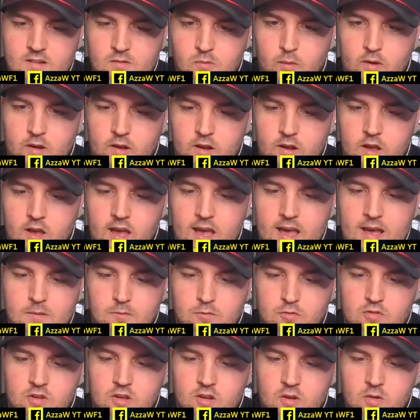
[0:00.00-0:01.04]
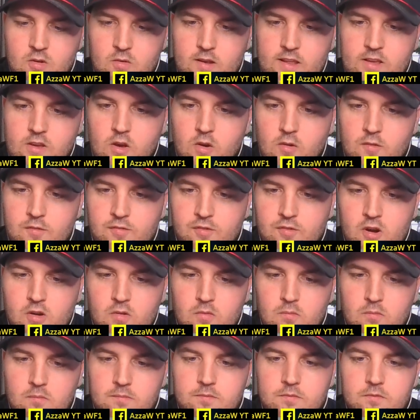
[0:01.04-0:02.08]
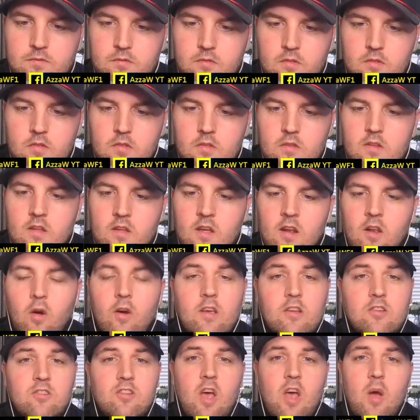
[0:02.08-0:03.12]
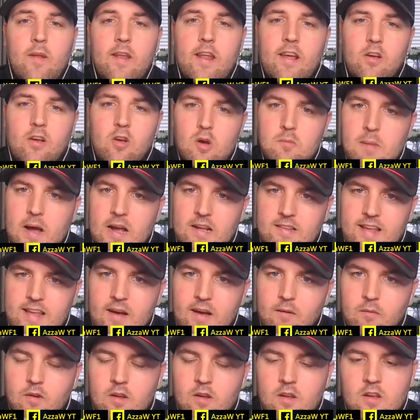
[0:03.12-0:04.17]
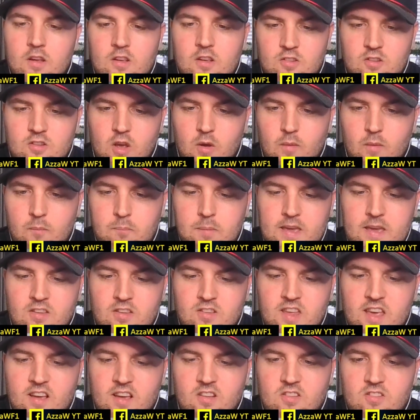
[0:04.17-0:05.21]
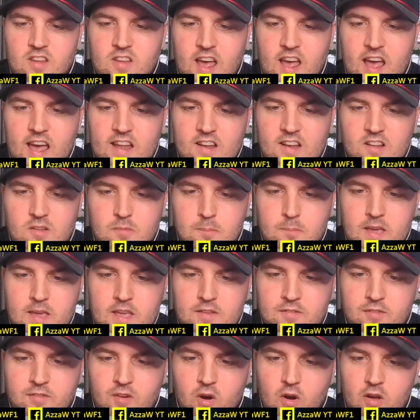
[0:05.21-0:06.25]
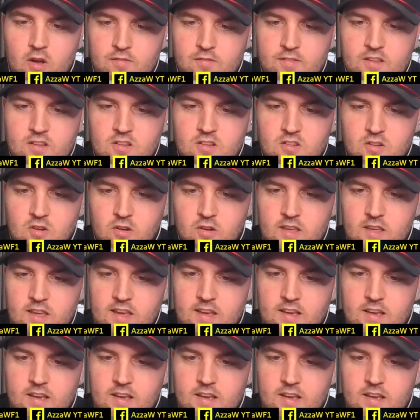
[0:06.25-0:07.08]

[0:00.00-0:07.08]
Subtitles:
We're going to absolutely cut through. Like so, and then cut back down. So P6 and P5. This is looking